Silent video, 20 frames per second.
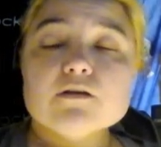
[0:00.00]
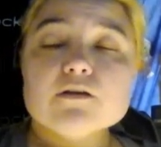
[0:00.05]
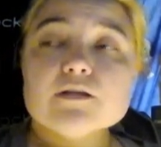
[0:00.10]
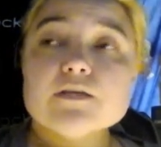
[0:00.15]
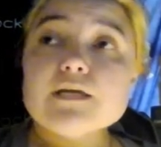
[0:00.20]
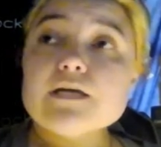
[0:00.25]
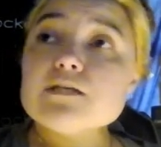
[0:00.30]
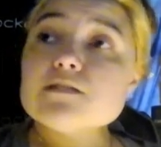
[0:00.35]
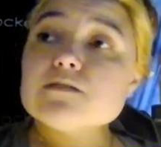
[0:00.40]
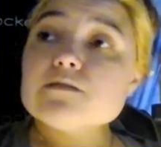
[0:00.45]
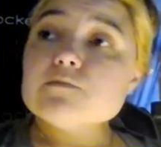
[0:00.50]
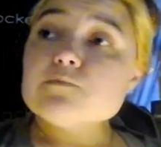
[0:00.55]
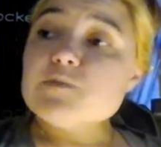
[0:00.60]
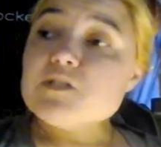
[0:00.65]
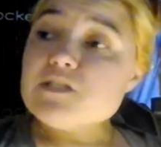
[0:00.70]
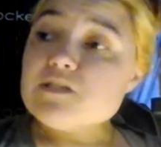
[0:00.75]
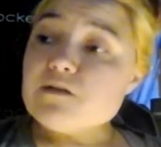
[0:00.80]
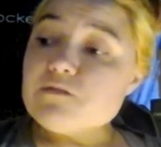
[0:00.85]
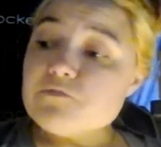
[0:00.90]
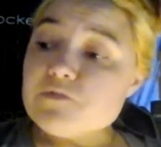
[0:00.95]
Yes,
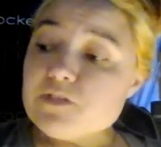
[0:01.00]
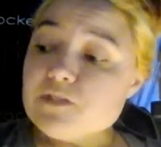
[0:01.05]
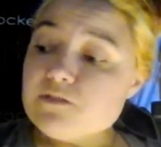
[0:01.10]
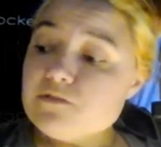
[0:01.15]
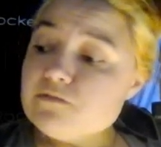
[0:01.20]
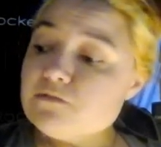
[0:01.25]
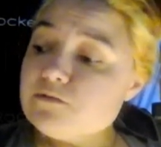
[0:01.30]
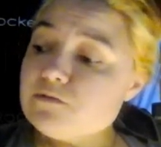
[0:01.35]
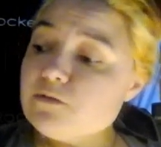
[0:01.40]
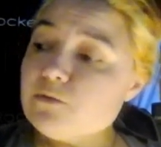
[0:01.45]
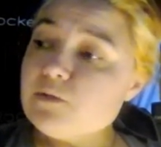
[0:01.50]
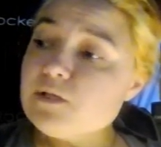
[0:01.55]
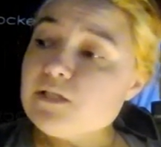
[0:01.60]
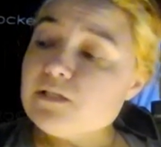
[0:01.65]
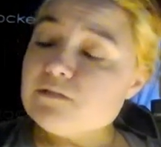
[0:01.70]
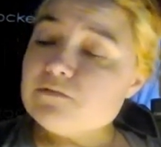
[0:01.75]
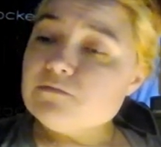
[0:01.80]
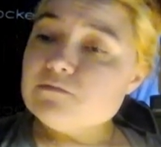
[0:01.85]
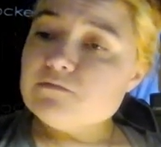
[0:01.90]
Miss Huffy, go ahead.